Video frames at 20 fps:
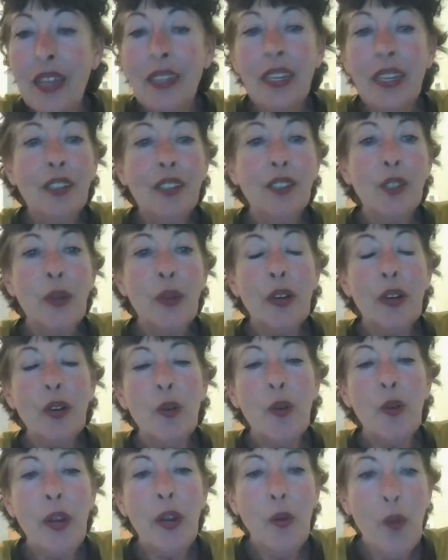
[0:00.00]
Nails are a
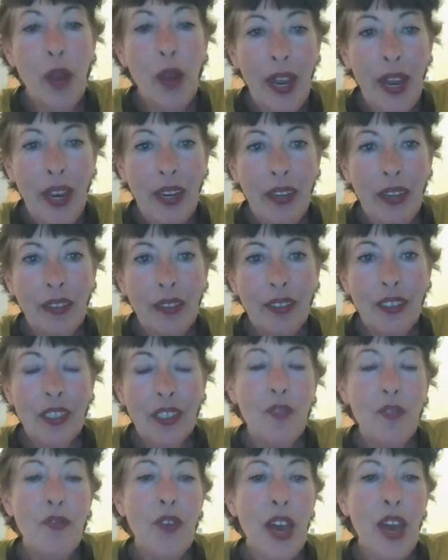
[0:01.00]
great way
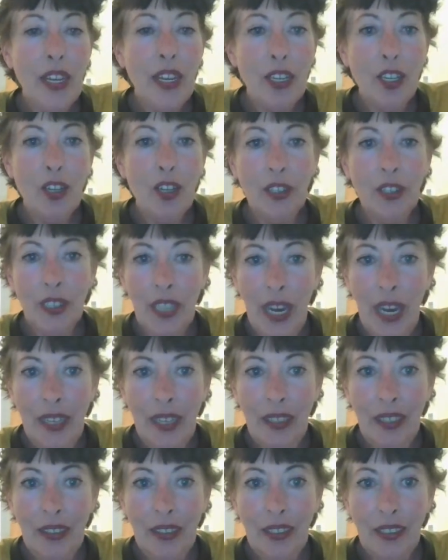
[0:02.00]
to vet your
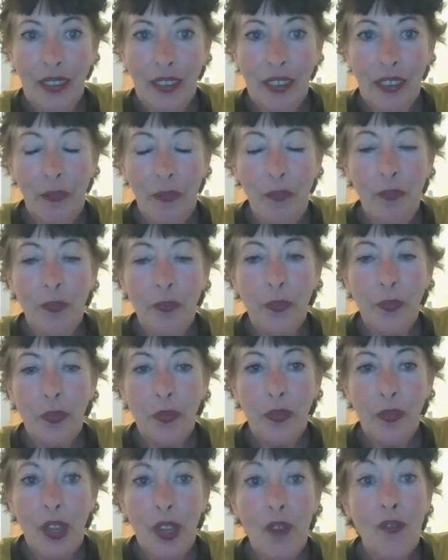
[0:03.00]
stylist,
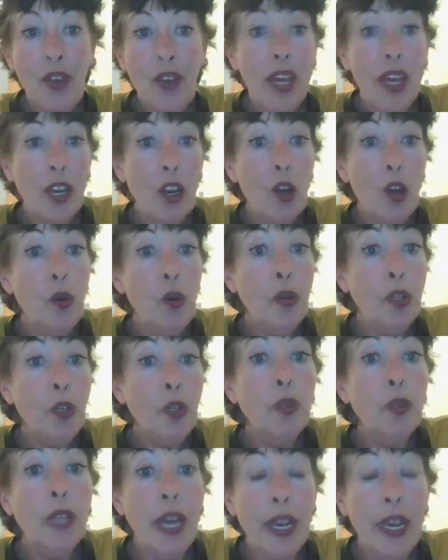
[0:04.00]
vet who
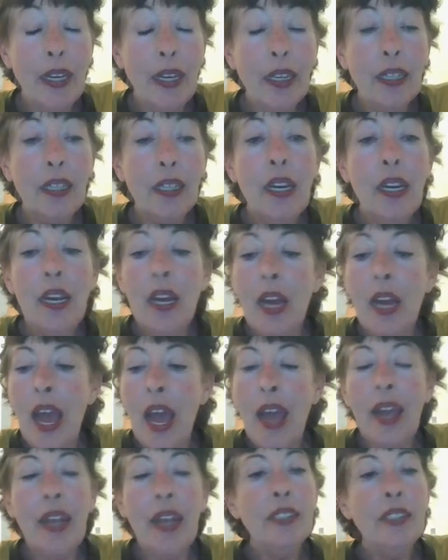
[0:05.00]
you like.
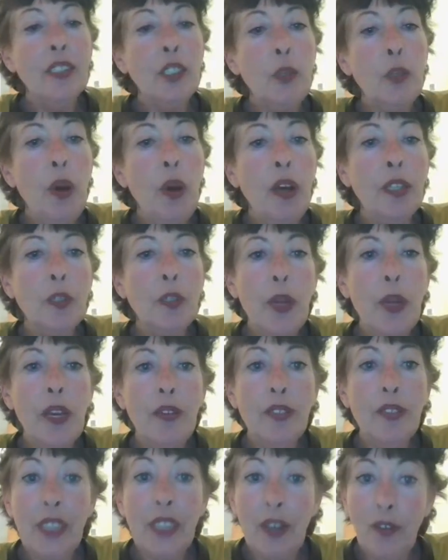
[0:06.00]
At Hands to Paws, we
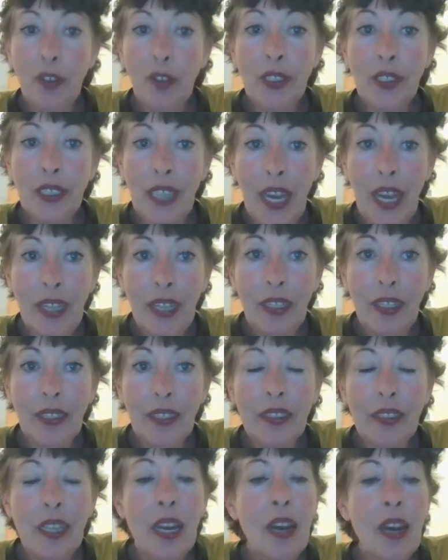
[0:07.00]
have several
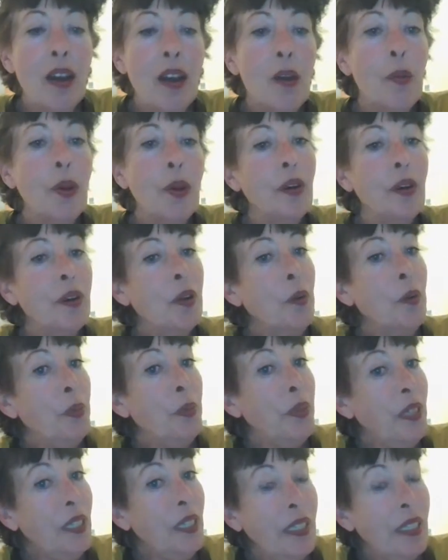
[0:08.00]
stylists. We are a
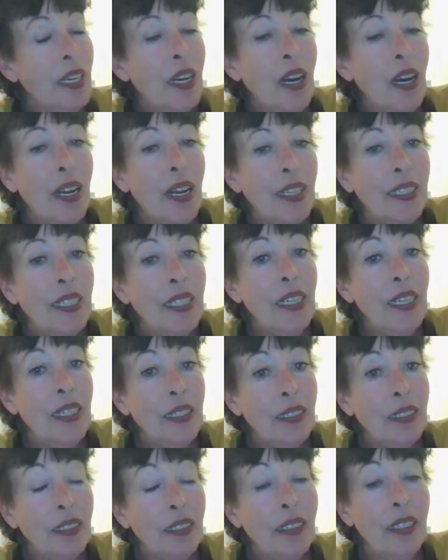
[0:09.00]
completely kind
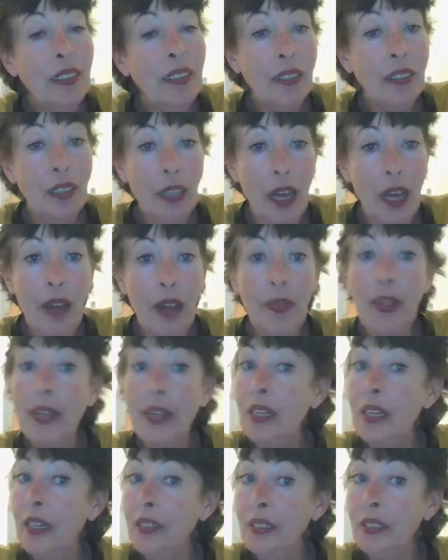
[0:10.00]
handling salon.
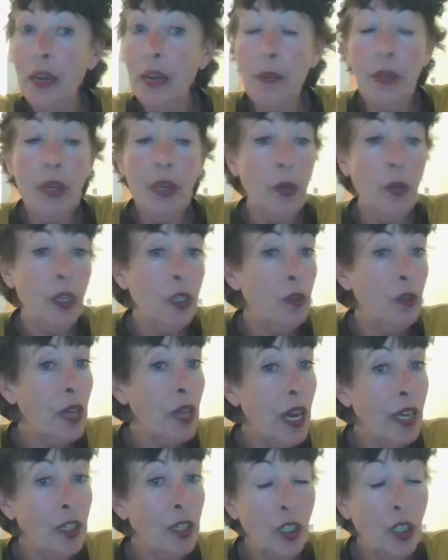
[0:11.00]
That does not mean we do
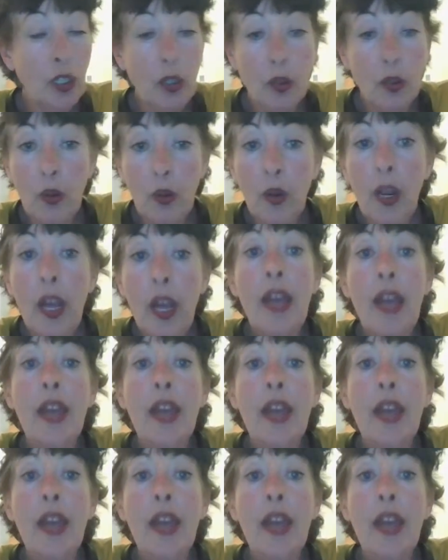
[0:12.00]
not do